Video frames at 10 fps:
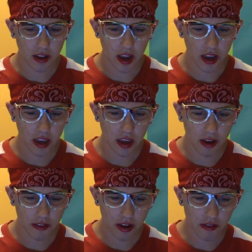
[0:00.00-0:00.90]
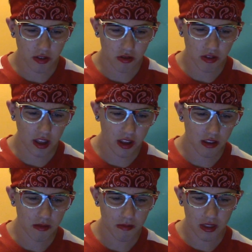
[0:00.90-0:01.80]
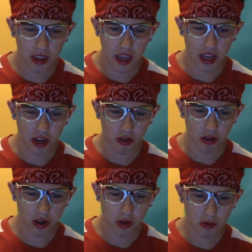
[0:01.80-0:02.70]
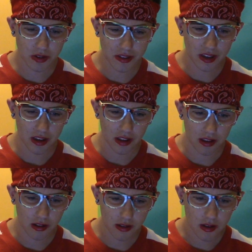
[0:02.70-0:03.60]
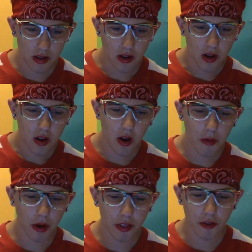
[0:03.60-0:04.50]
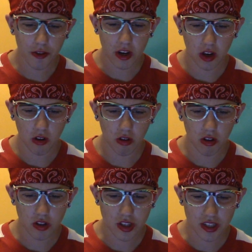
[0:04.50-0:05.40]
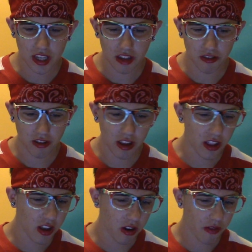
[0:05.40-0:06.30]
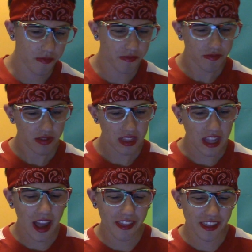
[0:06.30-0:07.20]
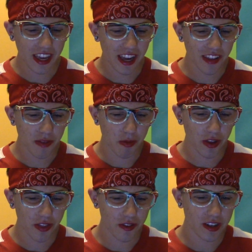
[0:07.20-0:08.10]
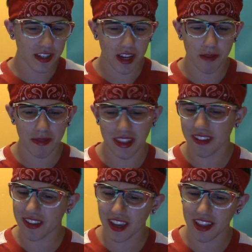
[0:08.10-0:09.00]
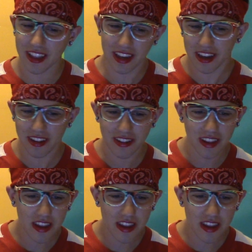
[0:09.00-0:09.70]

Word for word: I Have I ever told you that? Yeah, Corey, you just did. Oh well, they're freaking cool, just in case you didn't know. I think I got the point the first time, but thanks again, I guess.